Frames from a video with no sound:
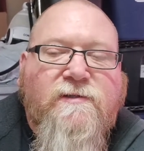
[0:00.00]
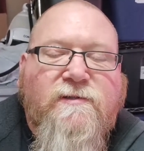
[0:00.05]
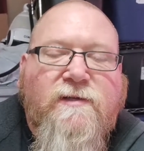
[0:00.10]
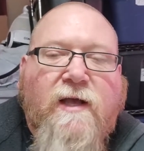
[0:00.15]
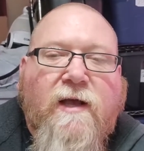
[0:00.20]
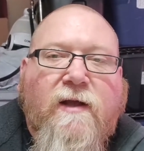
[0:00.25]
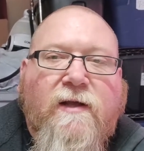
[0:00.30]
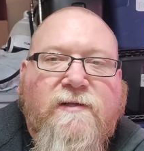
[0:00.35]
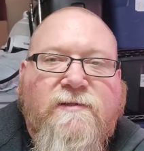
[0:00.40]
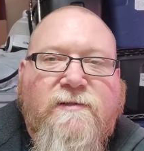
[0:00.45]

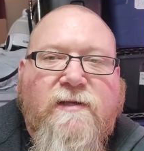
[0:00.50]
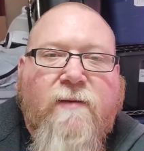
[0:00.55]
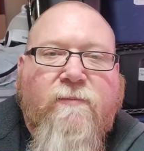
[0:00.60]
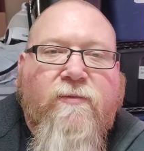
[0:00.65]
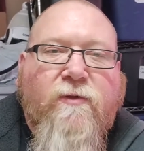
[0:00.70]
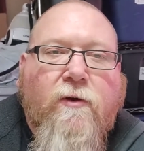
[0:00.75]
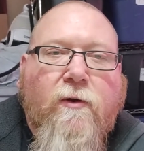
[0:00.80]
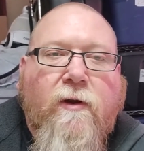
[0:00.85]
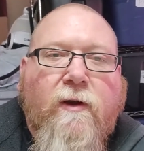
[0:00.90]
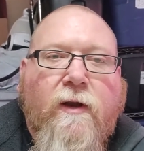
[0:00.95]
I
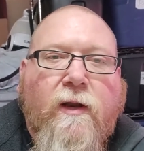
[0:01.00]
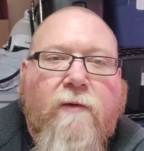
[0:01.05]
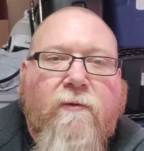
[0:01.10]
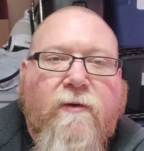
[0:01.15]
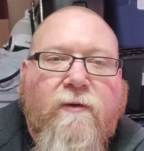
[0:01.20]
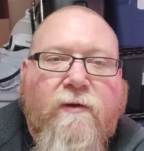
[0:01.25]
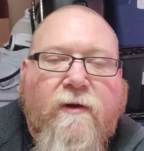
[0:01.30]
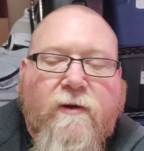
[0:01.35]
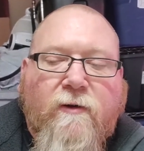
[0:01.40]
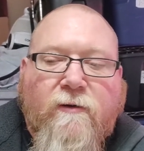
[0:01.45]
accept 30-day
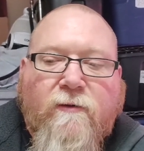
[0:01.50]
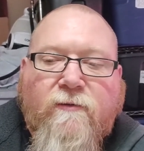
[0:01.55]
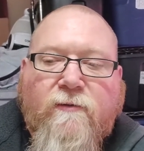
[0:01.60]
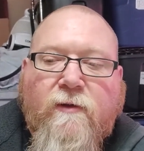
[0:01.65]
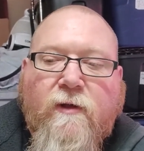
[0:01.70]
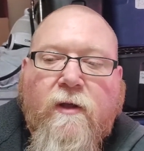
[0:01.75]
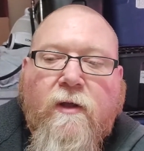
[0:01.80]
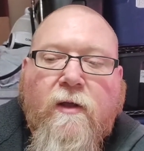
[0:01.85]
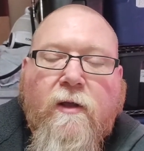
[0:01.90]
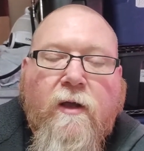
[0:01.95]
returns
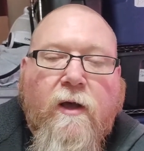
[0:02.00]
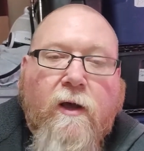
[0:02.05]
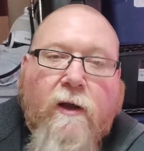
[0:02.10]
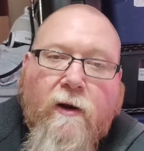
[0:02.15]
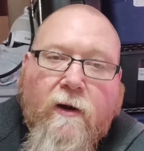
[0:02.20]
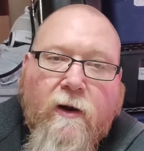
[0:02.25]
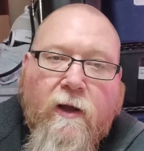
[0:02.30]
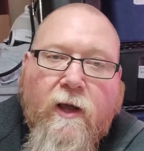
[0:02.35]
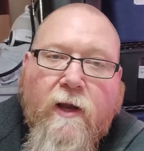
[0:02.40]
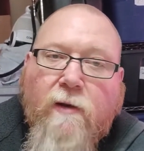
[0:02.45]
on
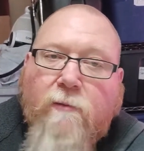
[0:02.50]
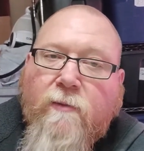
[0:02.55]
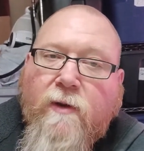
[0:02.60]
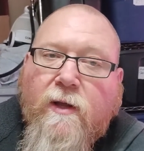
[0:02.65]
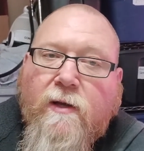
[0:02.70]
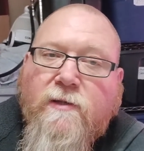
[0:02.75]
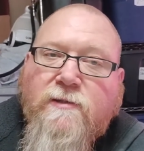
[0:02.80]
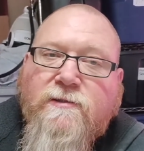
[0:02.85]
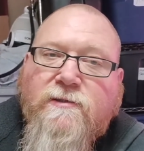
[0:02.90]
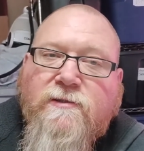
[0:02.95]
an item
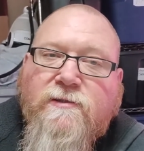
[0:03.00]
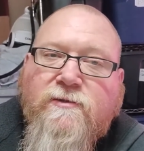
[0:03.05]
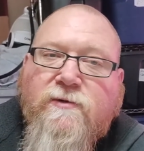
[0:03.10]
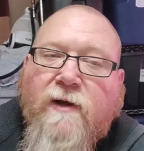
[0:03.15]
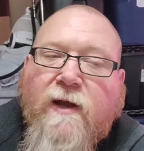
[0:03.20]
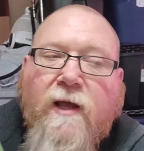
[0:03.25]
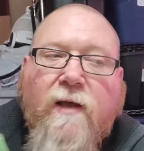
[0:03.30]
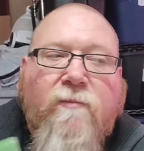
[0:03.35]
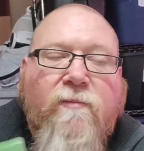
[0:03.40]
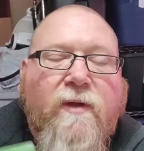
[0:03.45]
not as
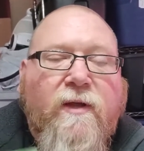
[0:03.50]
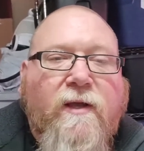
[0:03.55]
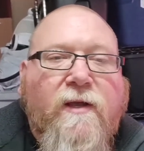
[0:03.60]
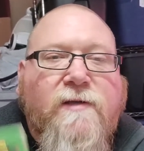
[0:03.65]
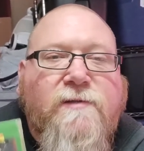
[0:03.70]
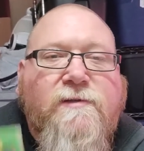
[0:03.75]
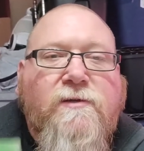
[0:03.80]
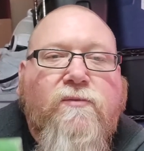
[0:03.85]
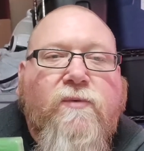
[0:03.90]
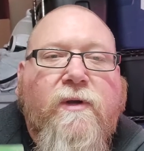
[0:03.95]
described
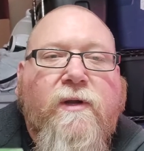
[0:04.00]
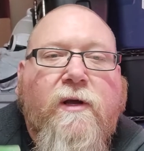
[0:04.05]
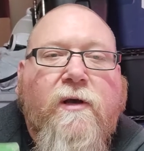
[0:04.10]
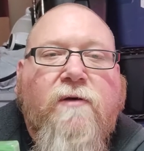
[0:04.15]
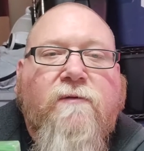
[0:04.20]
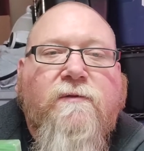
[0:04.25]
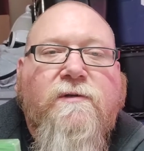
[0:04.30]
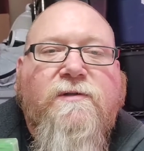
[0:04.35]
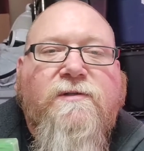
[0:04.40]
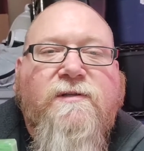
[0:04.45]
because it went
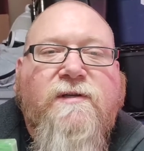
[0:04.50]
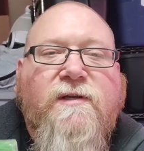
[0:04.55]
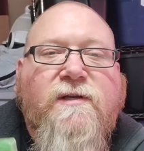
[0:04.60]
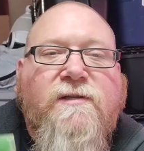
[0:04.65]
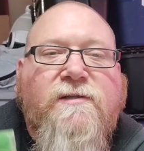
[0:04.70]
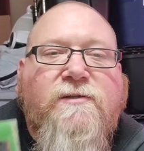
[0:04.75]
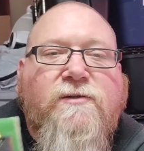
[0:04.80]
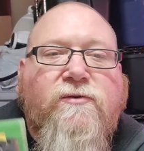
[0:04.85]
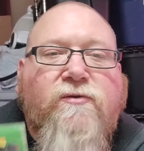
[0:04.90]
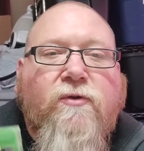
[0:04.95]

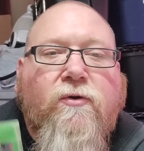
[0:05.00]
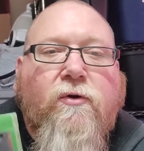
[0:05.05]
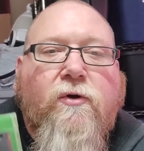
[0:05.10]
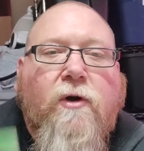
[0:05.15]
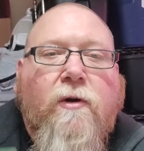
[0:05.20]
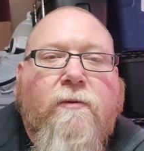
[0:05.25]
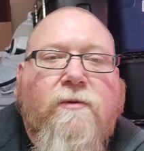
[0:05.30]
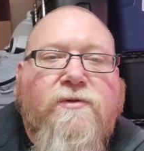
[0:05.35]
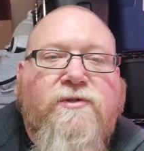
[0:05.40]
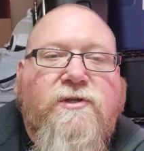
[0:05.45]
overseas through the
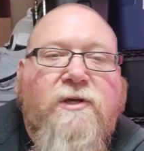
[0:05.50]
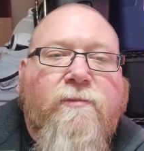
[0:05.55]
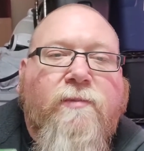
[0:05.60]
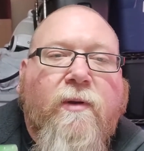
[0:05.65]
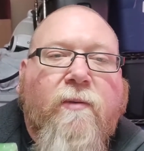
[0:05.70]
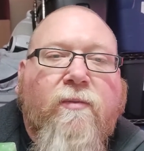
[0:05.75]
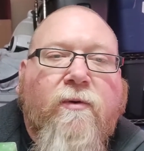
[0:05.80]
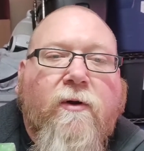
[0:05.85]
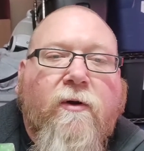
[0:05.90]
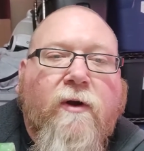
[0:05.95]
global
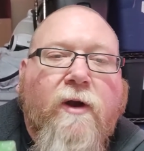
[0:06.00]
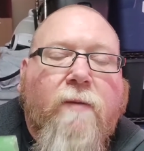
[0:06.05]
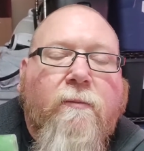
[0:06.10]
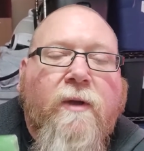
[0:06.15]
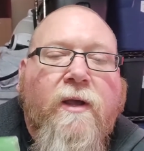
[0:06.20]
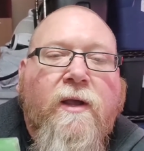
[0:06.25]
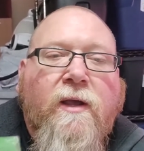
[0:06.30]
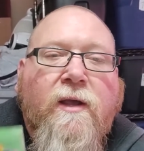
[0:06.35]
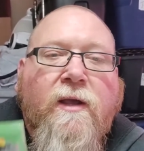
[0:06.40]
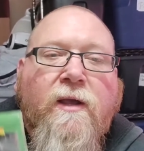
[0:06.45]
shipping program,
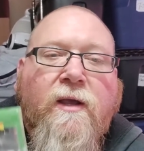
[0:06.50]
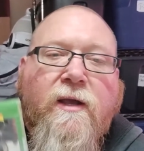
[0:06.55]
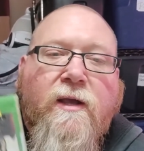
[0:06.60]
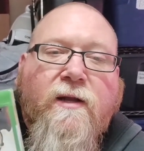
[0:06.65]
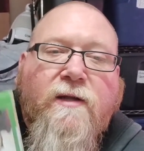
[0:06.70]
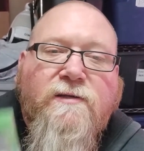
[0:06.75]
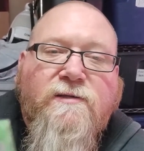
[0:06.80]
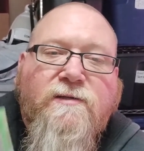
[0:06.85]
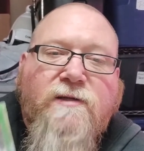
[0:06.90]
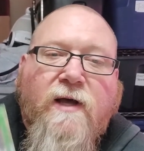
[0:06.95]
it
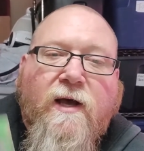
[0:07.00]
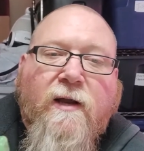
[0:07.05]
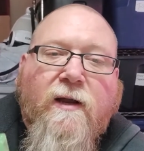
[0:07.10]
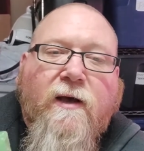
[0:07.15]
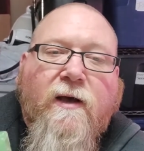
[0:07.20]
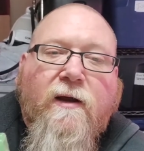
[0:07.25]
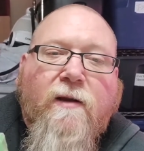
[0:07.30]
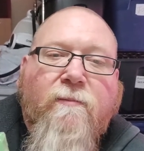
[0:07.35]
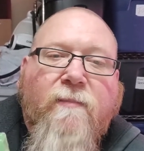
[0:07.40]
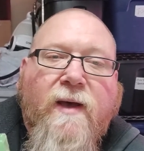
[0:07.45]
is not
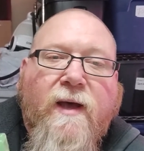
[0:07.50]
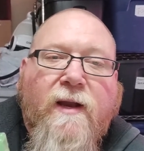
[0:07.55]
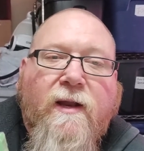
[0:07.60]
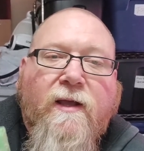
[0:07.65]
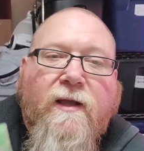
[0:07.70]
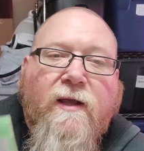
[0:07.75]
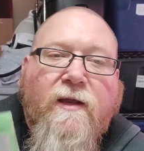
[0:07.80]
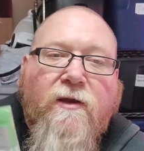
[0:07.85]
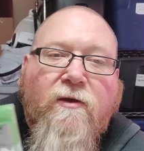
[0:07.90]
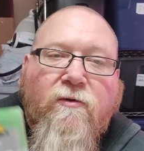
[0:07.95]

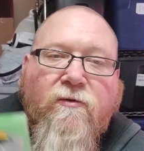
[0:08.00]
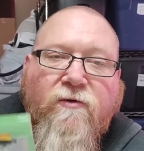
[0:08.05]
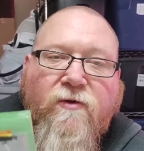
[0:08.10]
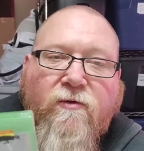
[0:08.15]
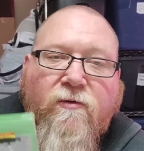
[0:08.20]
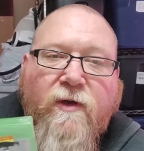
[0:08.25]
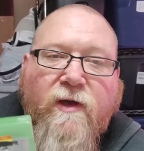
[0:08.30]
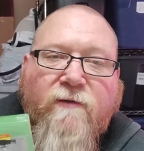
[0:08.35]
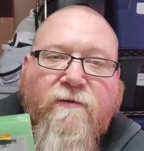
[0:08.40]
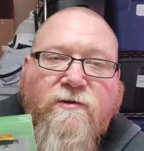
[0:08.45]
automatic and you do
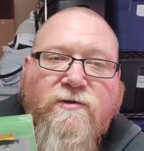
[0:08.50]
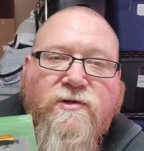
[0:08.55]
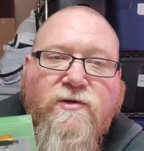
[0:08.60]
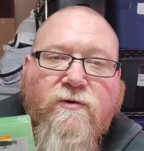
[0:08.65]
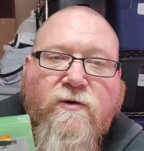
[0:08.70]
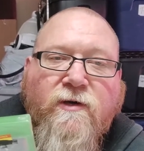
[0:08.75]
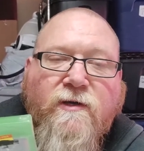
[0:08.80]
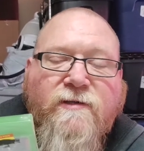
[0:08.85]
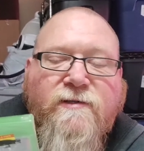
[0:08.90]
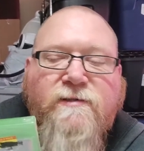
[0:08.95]
have a
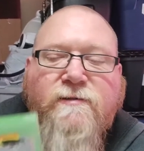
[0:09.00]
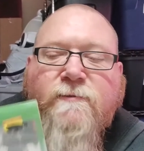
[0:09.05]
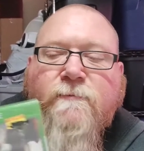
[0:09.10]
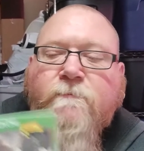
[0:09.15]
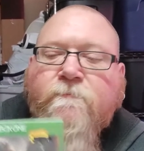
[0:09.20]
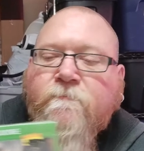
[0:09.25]
choice.